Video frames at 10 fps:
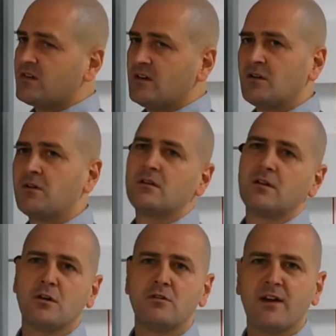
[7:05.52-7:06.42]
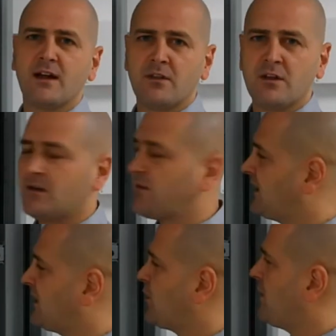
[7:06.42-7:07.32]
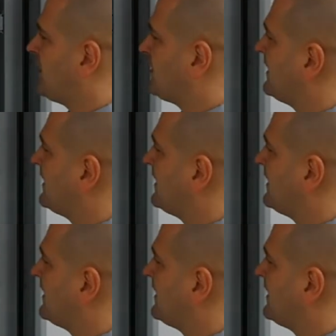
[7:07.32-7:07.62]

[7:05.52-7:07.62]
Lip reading: to configure the equipment.